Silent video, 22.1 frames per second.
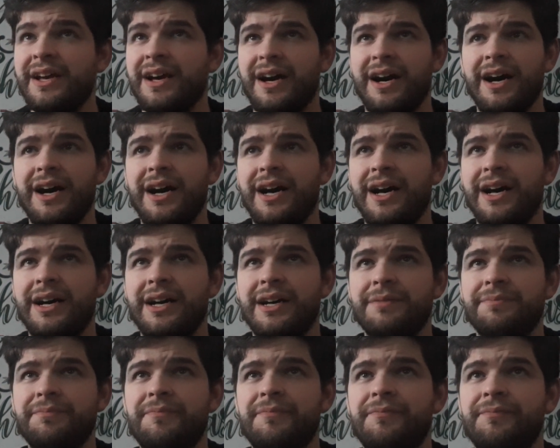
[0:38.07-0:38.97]

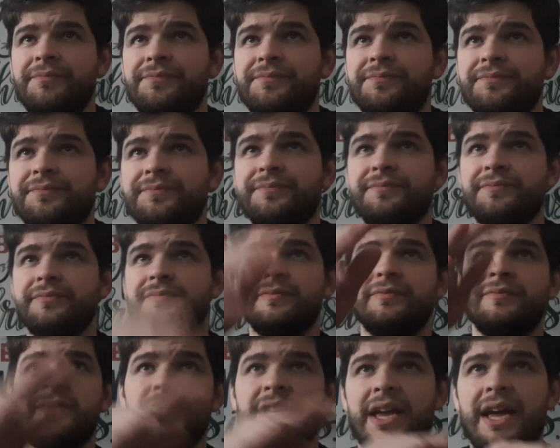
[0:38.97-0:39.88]

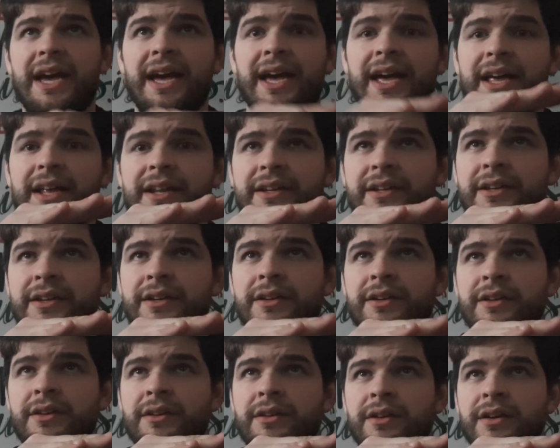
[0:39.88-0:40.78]
It had
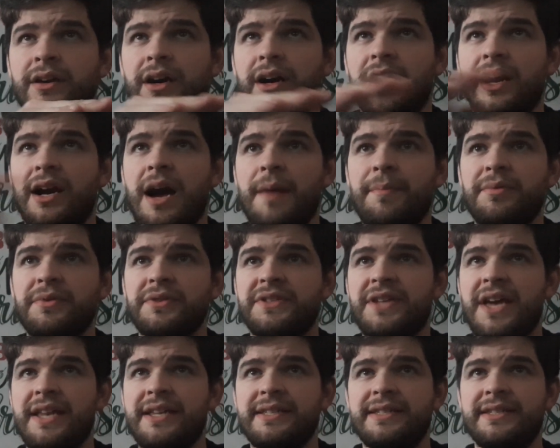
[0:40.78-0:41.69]
a couple
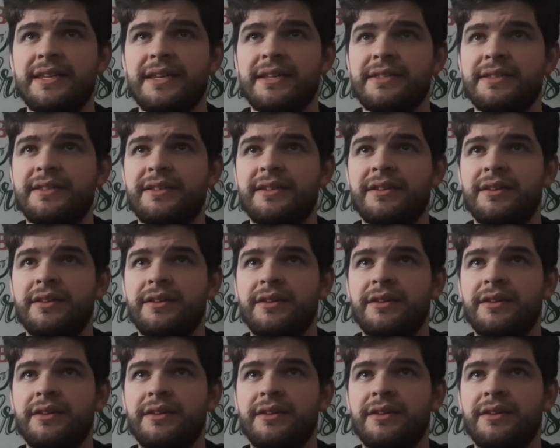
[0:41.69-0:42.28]
sentences.